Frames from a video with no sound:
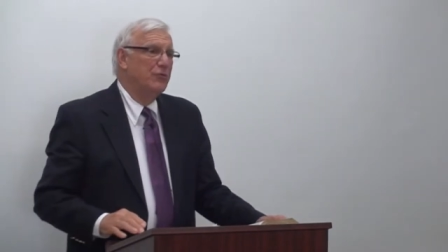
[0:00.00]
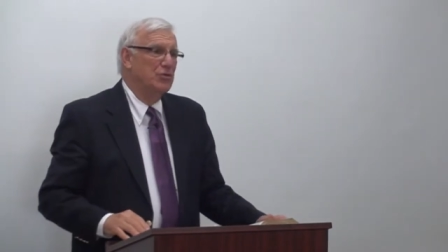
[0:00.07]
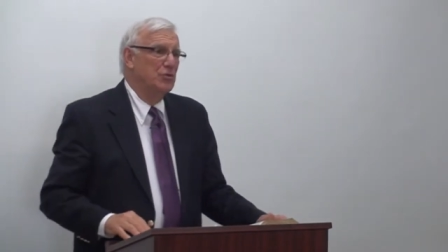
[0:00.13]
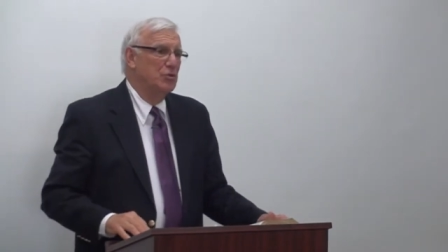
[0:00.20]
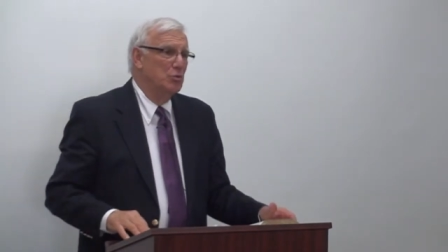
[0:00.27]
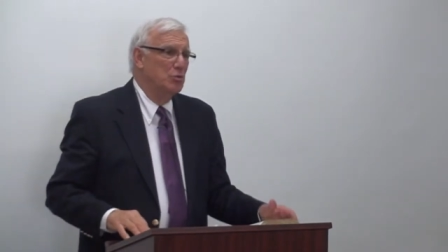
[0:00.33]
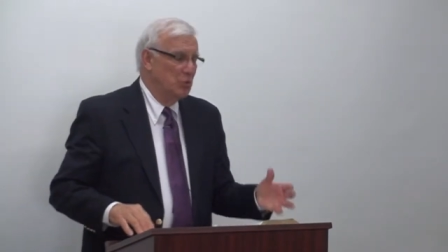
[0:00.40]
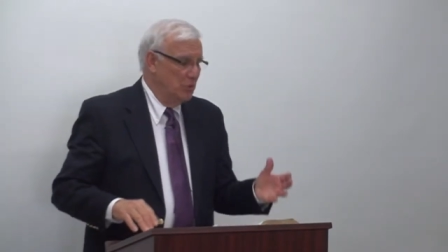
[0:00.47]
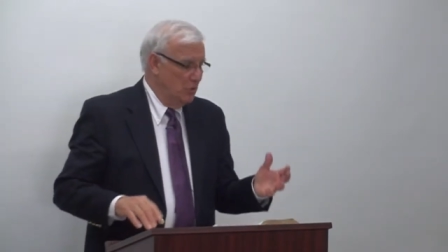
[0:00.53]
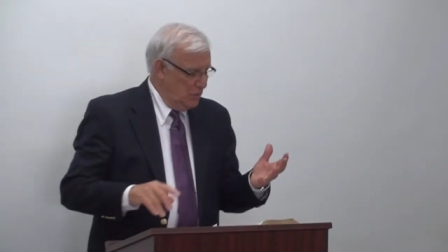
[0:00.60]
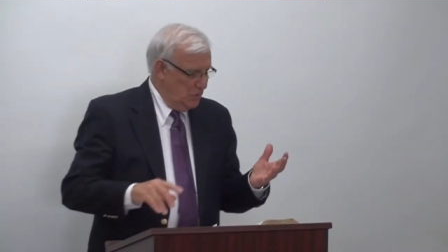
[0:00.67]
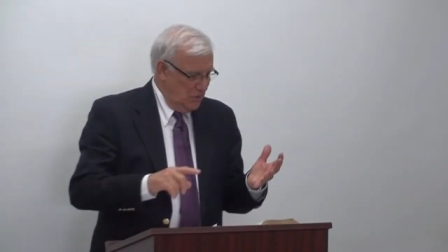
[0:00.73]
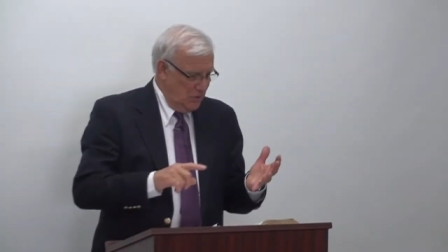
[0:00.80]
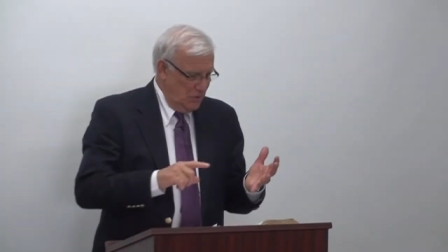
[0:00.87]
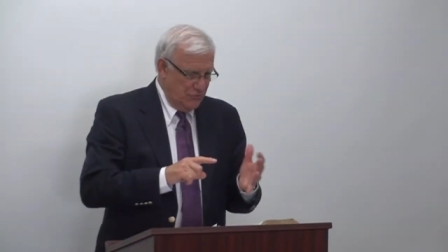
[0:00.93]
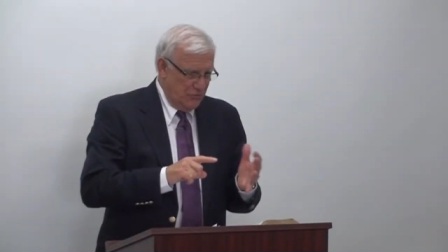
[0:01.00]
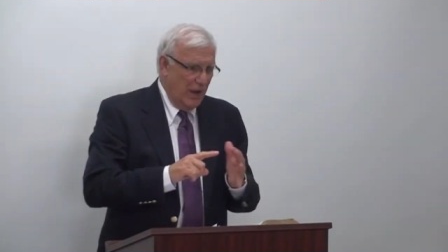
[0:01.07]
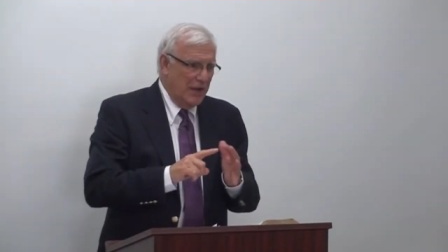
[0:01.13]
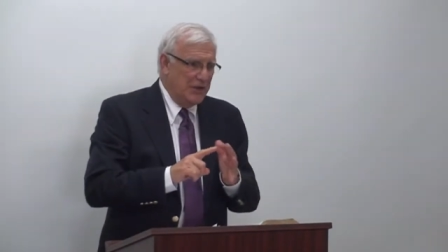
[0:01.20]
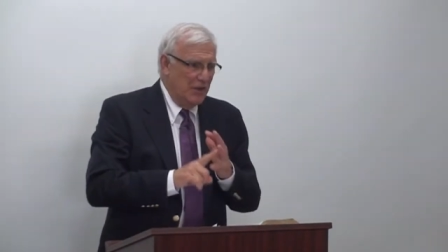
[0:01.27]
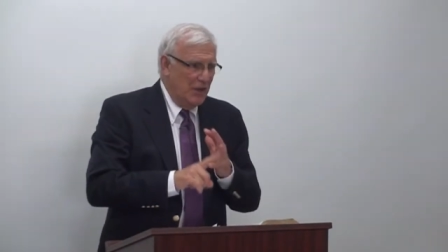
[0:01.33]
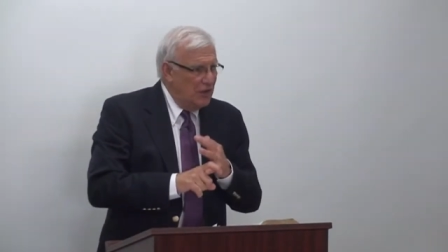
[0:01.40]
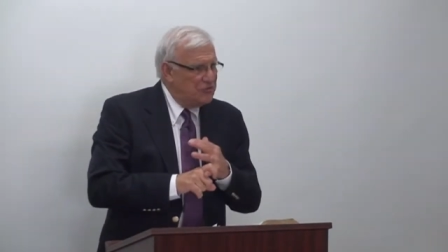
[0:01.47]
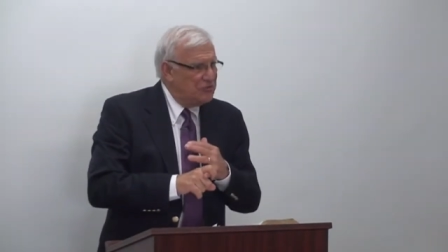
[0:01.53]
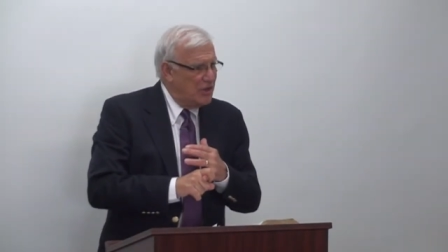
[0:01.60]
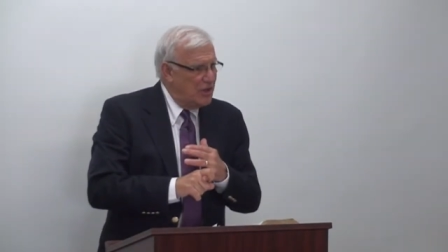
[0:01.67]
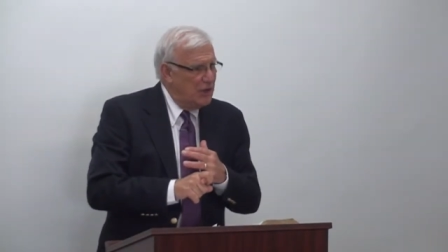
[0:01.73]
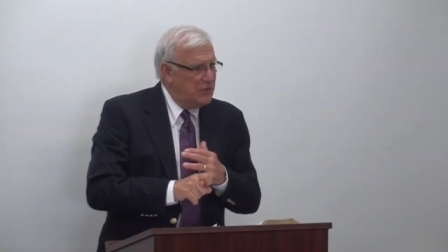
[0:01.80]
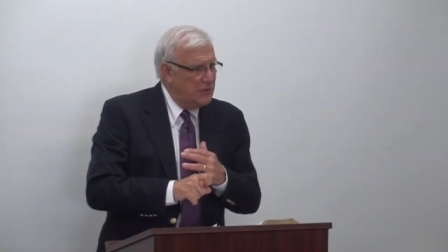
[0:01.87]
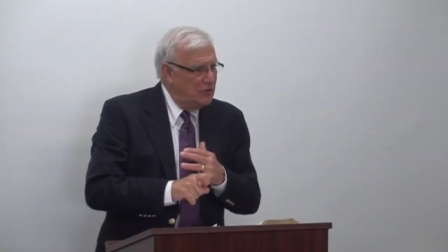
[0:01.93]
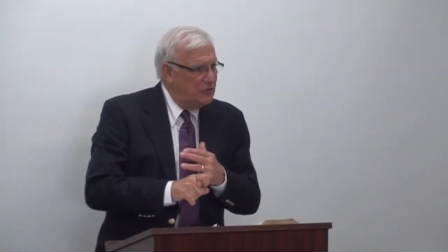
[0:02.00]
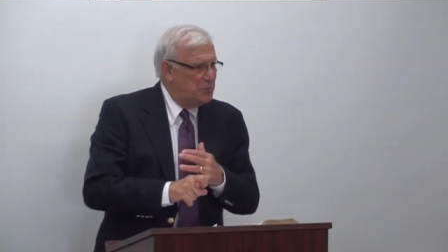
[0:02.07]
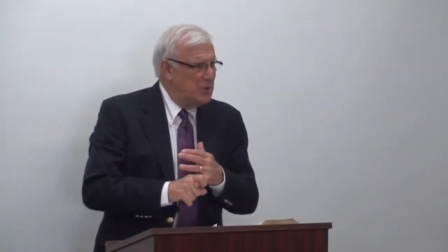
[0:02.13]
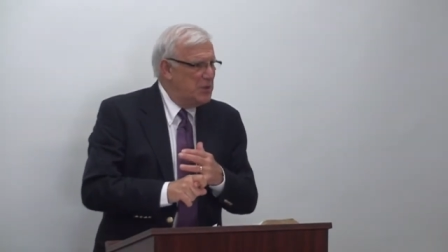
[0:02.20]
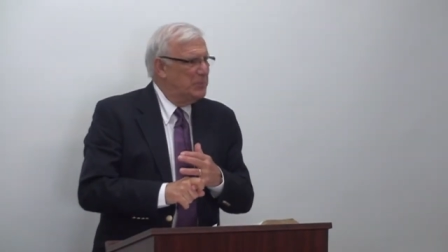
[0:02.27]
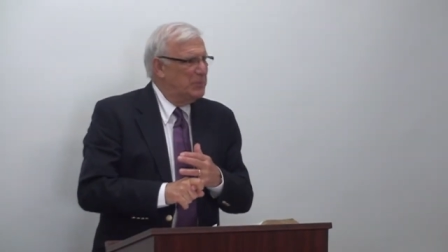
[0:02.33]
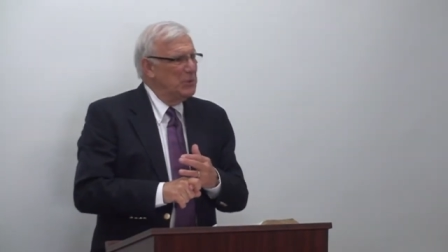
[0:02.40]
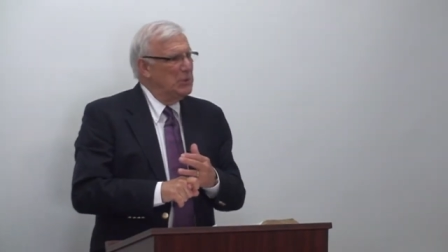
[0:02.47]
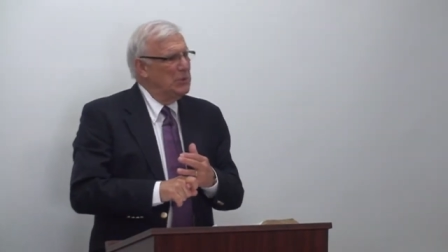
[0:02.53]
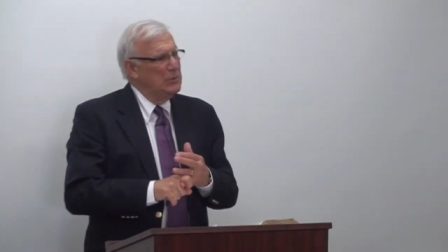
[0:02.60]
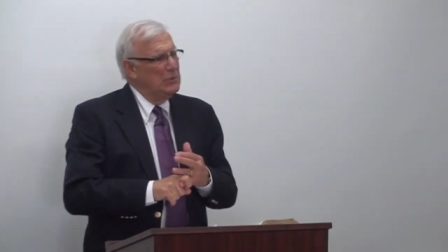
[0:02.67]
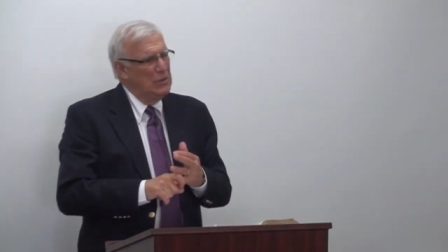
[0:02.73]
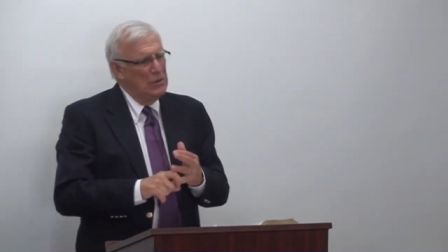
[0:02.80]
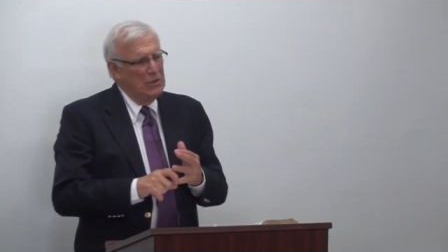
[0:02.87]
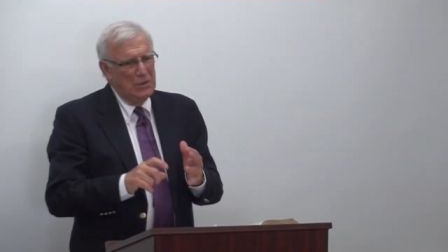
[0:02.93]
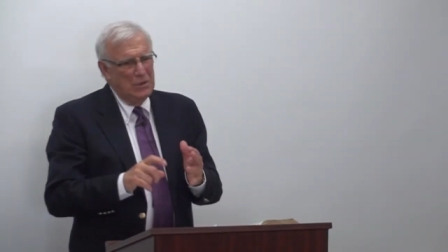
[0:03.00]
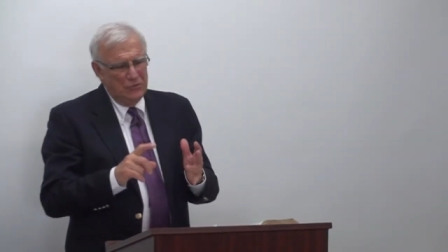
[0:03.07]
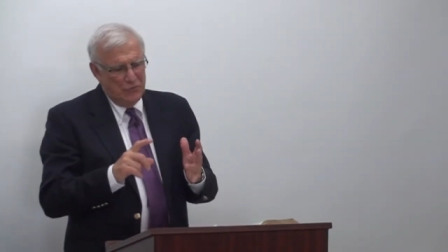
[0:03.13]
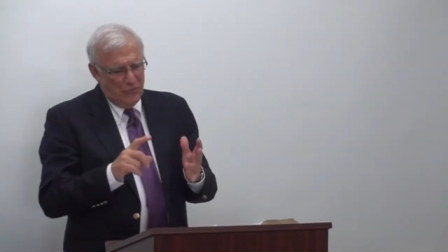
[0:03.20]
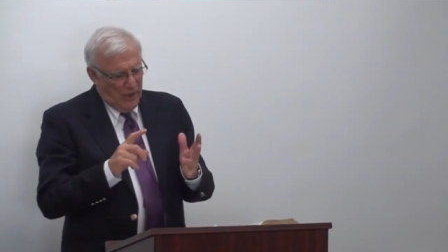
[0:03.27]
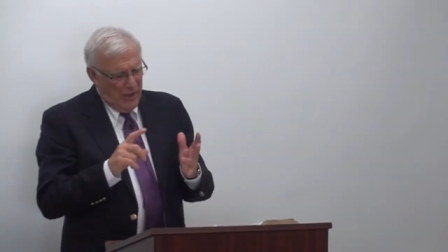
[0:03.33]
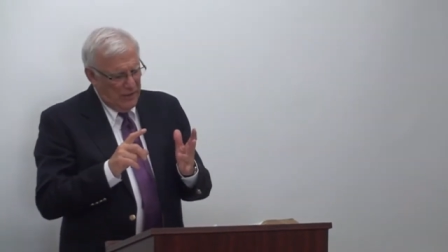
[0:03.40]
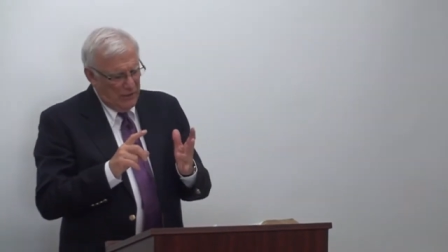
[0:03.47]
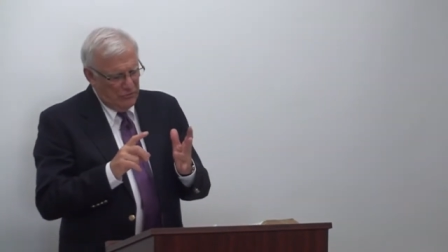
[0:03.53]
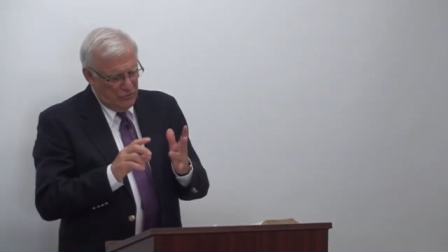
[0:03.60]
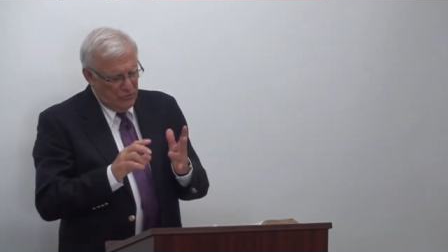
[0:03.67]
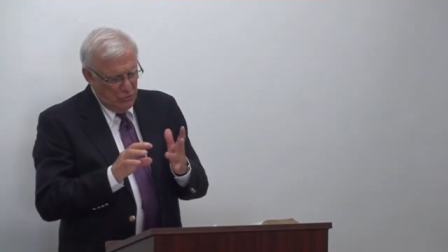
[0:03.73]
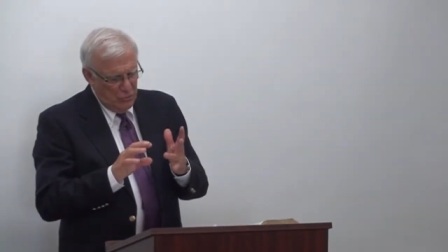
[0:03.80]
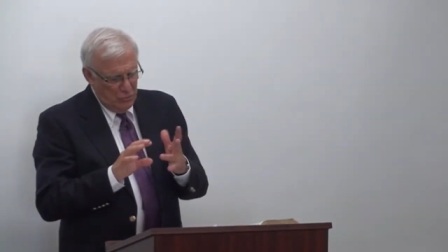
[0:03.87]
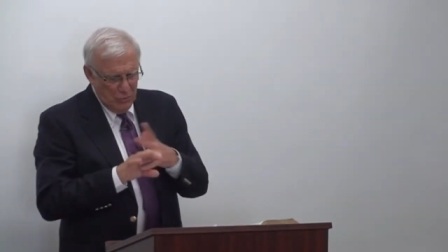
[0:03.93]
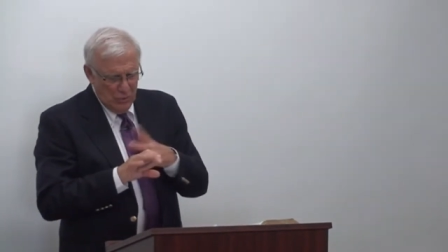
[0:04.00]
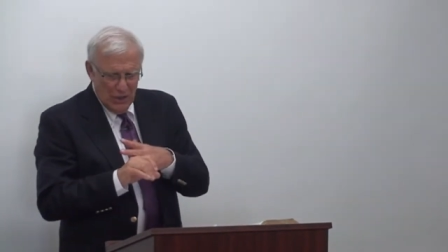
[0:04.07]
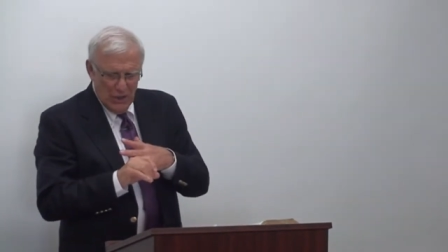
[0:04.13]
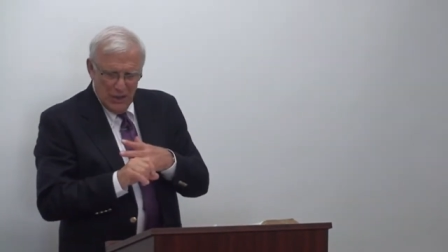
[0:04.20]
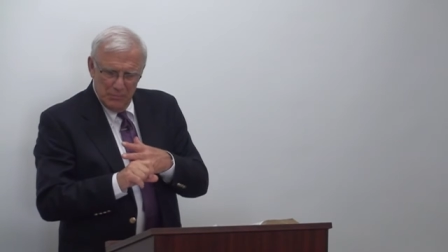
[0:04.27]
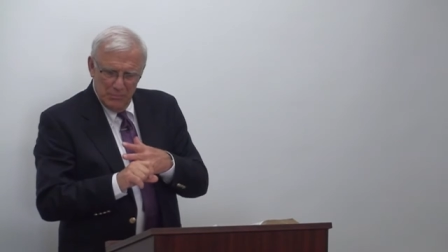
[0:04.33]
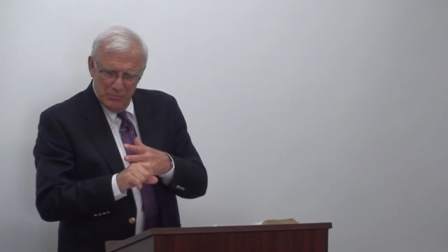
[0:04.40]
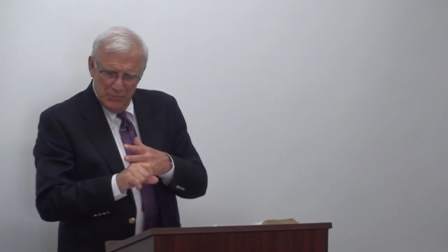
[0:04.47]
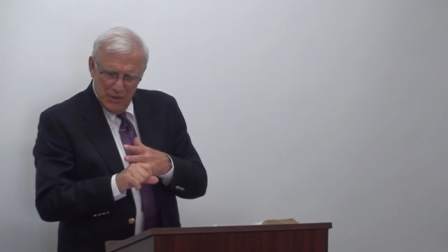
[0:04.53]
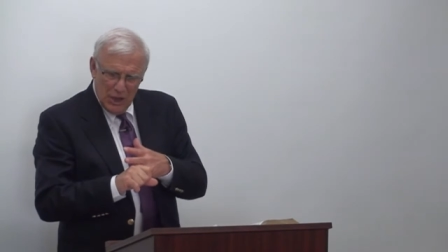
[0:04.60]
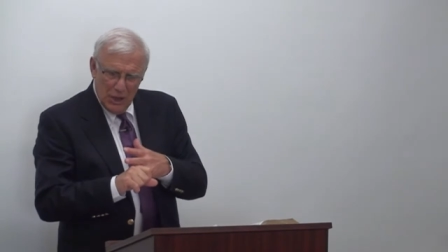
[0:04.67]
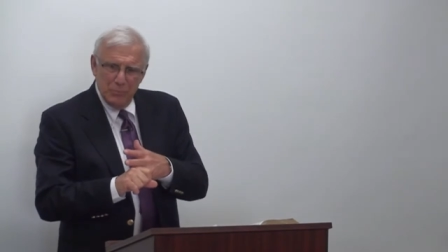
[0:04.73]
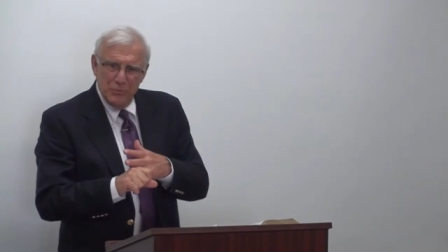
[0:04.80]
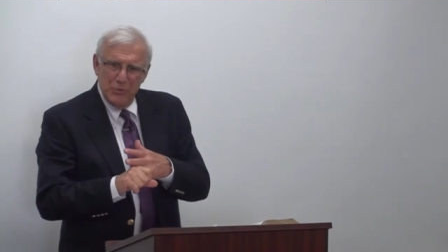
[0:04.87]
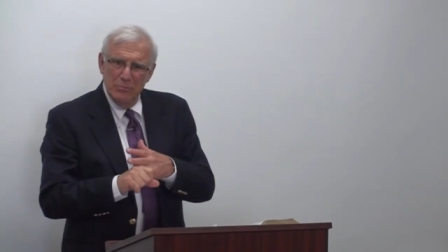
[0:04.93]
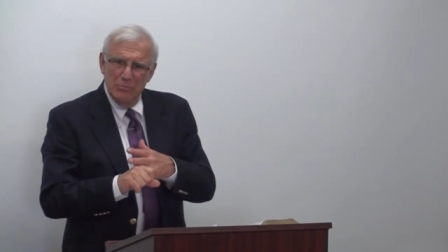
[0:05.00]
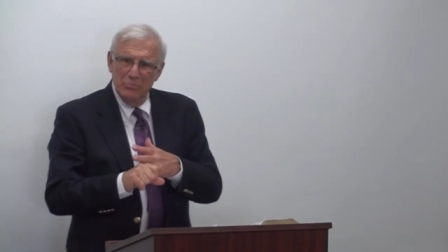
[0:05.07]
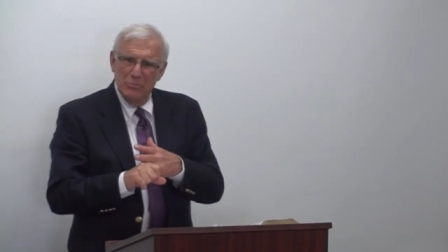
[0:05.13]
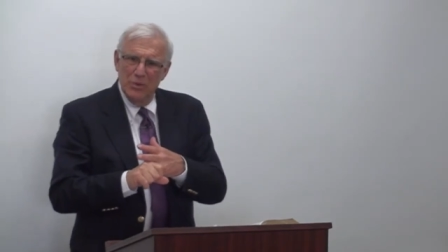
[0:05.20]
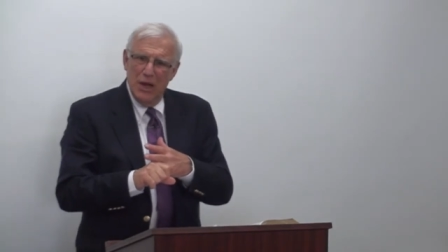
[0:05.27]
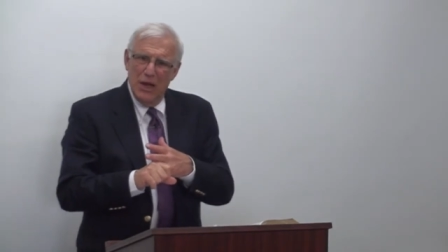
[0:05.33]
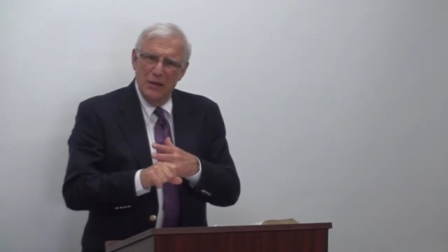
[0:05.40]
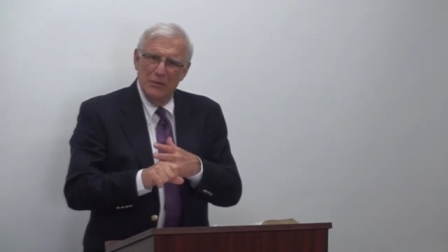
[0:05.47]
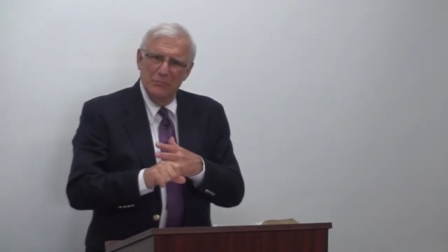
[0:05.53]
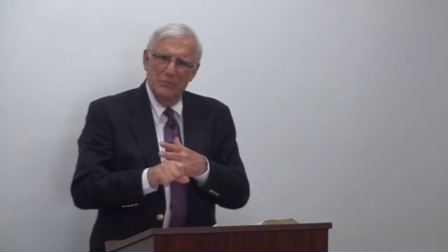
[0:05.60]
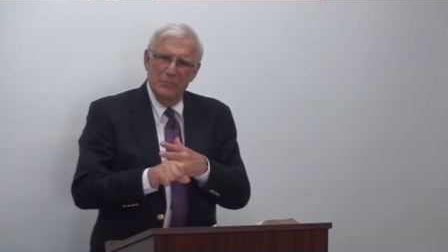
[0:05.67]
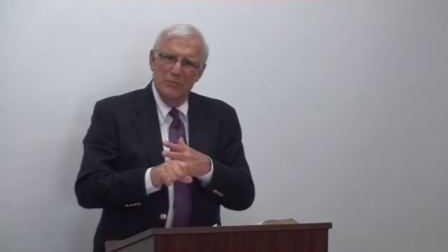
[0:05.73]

to trying to educate these people trying to uh, help them uh,